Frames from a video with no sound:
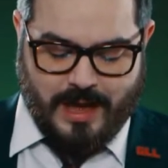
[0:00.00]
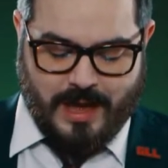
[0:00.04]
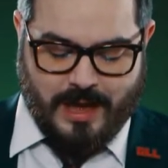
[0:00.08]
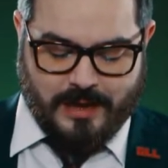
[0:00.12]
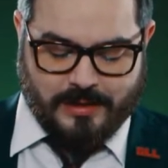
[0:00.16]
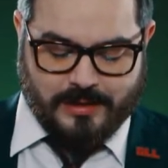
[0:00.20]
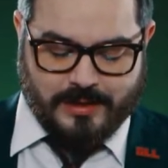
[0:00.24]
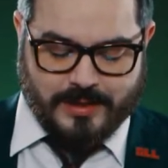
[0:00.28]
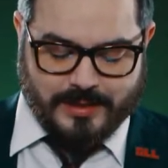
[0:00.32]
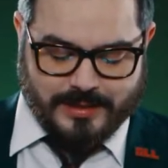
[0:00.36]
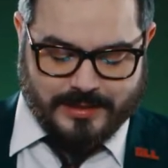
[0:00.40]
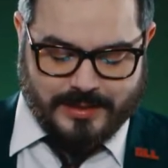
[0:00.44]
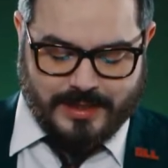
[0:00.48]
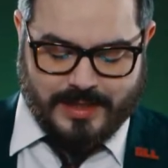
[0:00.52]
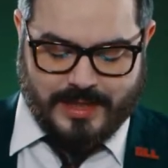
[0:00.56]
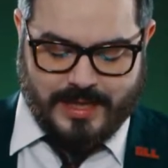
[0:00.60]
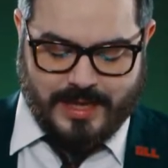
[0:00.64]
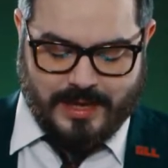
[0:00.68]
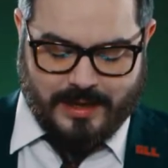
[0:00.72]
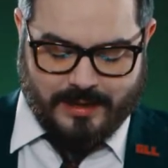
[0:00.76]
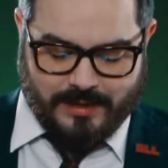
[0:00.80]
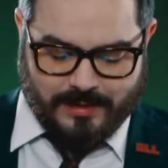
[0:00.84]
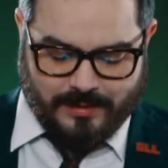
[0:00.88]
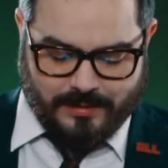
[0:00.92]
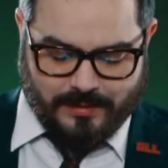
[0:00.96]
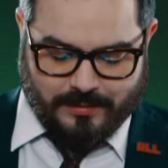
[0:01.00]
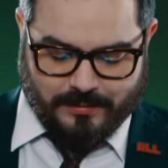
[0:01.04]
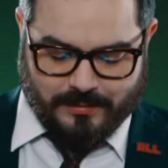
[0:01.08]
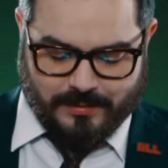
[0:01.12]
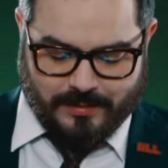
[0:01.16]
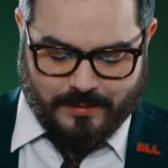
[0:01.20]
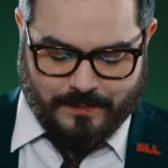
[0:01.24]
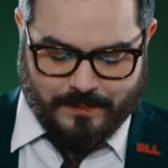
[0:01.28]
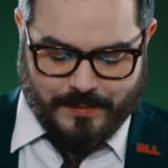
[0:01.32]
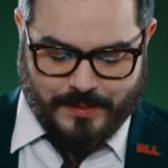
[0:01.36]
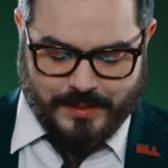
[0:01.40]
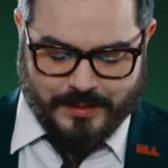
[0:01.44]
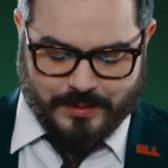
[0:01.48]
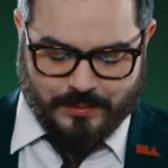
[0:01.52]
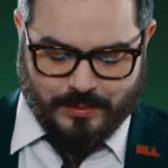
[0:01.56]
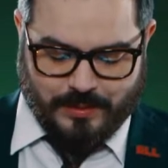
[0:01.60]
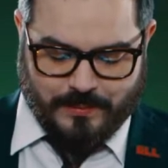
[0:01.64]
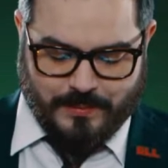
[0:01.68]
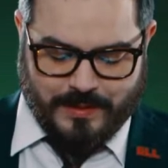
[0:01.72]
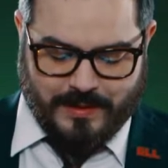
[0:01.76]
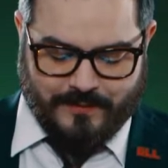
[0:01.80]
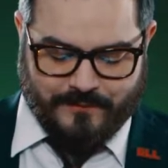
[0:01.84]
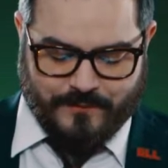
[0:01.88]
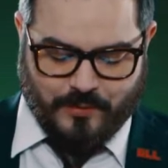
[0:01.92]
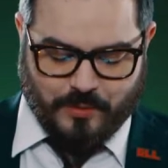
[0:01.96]
you can see here the peaks with
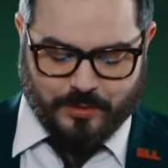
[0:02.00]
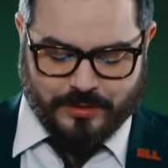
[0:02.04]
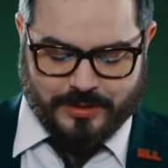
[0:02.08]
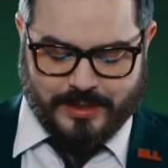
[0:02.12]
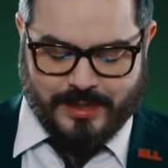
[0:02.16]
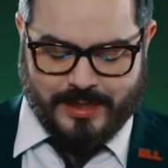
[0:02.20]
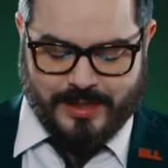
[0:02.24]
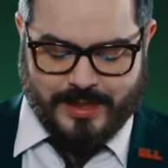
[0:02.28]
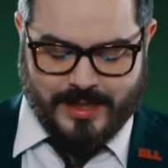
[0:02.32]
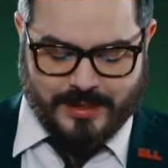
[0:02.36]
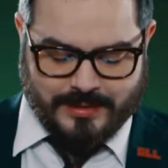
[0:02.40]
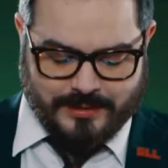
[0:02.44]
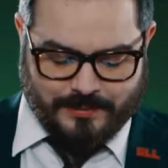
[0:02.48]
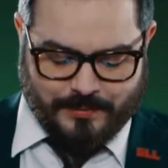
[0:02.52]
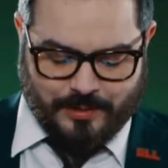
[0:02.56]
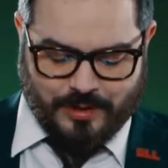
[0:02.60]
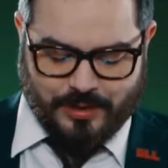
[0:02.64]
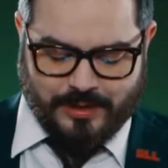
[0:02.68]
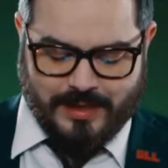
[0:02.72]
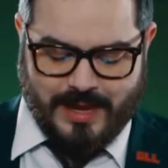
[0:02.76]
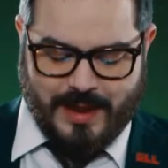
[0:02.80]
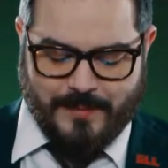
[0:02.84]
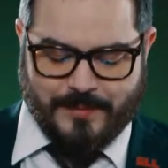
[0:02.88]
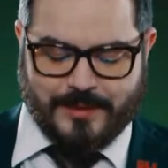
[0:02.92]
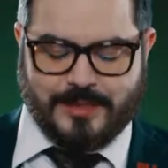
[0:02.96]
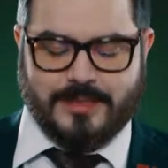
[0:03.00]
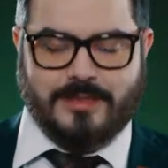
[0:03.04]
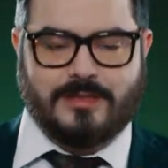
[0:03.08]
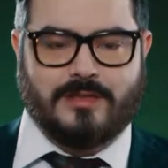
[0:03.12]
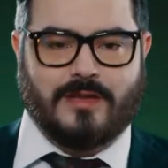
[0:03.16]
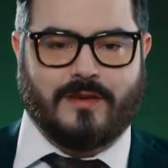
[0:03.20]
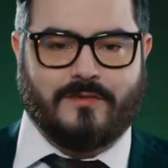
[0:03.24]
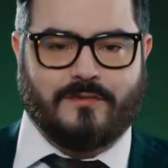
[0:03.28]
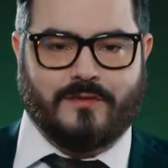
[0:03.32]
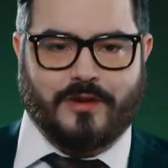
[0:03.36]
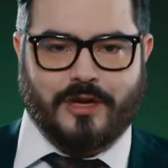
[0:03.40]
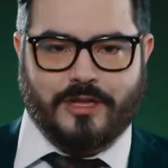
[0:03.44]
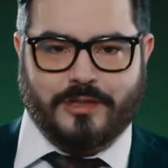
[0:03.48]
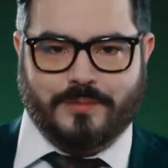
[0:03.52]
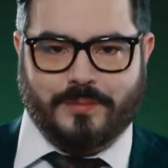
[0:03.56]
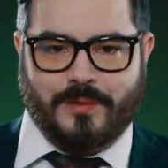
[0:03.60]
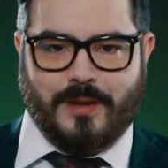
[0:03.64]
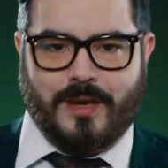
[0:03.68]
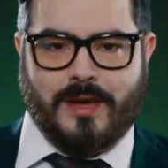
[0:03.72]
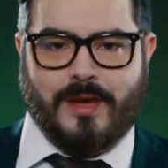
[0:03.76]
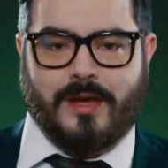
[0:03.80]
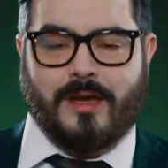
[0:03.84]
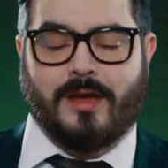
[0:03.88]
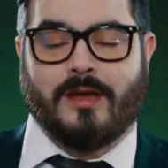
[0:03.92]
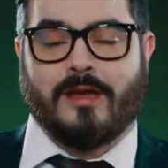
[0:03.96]
the mini 14, gets some good damage into the first
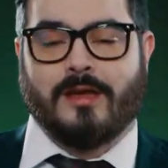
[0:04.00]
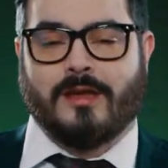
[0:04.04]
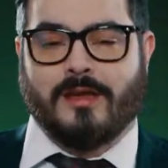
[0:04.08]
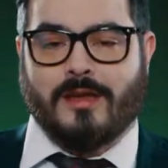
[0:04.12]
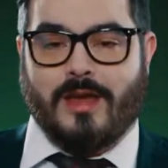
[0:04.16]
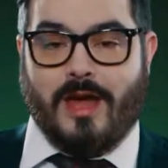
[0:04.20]
player.